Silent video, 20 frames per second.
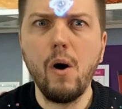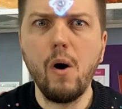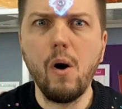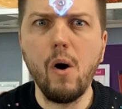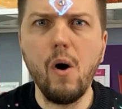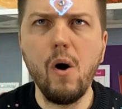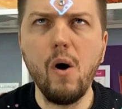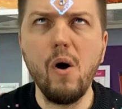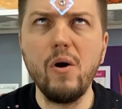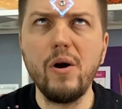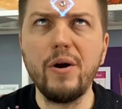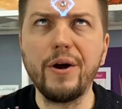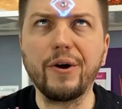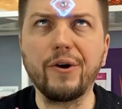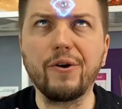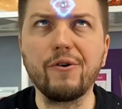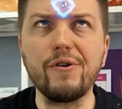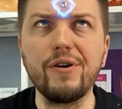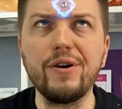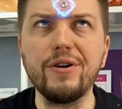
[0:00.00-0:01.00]
Holy
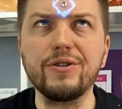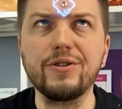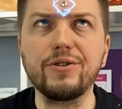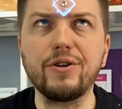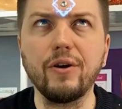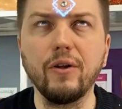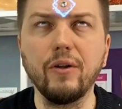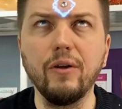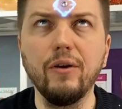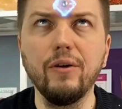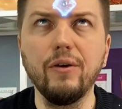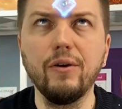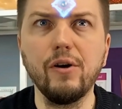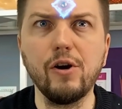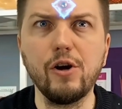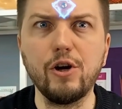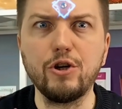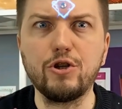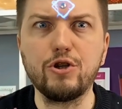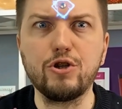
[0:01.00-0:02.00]

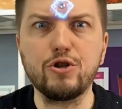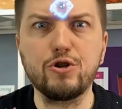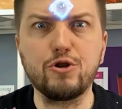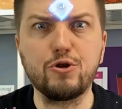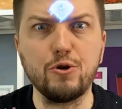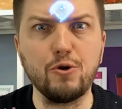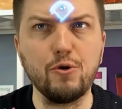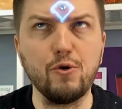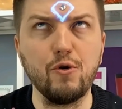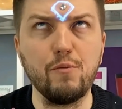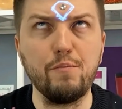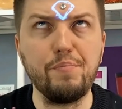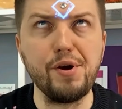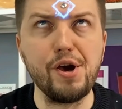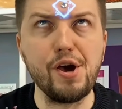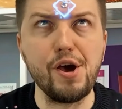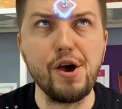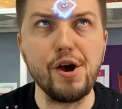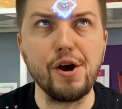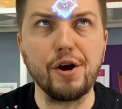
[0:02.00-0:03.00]
crystal, it's too
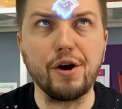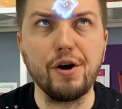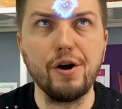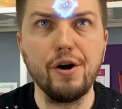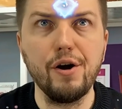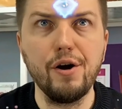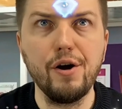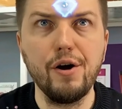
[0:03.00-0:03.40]
big.